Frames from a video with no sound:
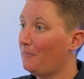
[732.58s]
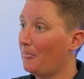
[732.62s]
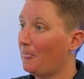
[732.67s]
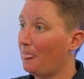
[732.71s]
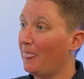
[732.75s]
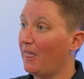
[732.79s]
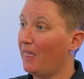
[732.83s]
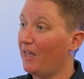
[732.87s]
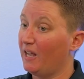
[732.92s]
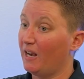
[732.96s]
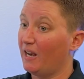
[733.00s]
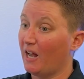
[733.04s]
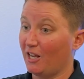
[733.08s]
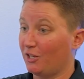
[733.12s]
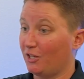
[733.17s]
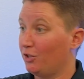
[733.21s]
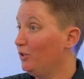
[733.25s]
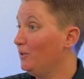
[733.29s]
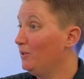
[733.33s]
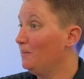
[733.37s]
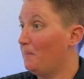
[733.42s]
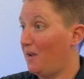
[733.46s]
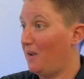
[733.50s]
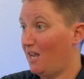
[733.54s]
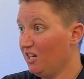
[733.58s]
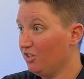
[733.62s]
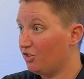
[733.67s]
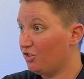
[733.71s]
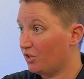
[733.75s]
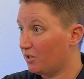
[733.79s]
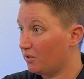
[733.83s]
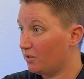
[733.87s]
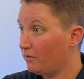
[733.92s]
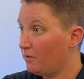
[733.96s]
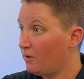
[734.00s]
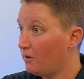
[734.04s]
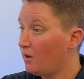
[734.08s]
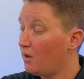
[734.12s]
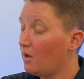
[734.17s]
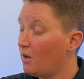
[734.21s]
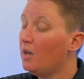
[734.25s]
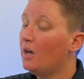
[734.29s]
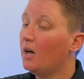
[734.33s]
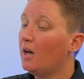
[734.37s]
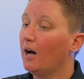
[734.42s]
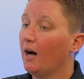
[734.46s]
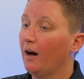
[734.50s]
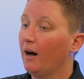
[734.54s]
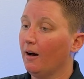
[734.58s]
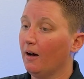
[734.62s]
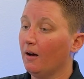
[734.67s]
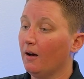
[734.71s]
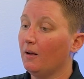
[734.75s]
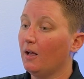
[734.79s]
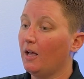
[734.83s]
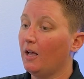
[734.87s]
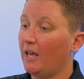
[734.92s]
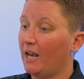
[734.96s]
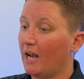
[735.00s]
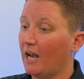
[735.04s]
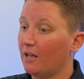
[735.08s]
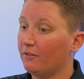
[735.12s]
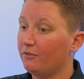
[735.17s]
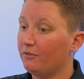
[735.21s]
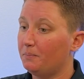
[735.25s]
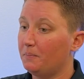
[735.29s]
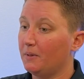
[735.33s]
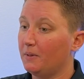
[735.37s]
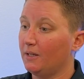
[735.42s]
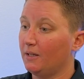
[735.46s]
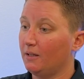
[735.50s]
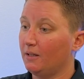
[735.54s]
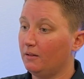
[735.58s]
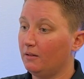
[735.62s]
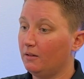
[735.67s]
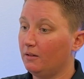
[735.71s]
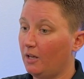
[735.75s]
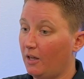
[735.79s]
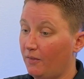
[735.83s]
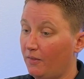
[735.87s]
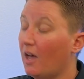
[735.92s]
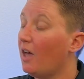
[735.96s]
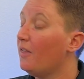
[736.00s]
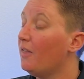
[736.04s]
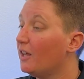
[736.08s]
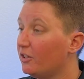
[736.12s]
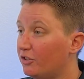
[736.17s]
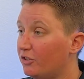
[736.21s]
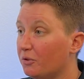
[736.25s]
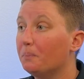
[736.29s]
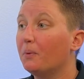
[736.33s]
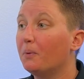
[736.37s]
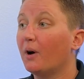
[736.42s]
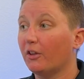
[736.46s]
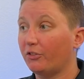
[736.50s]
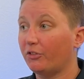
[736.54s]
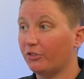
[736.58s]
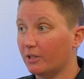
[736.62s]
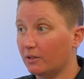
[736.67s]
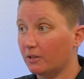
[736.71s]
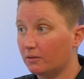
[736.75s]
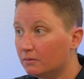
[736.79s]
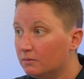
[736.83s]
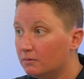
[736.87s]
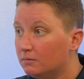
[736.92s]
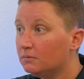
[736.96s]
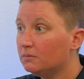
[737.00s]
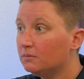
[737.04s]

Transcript: that I couldn't manage it. And I've been, and that's a blessing.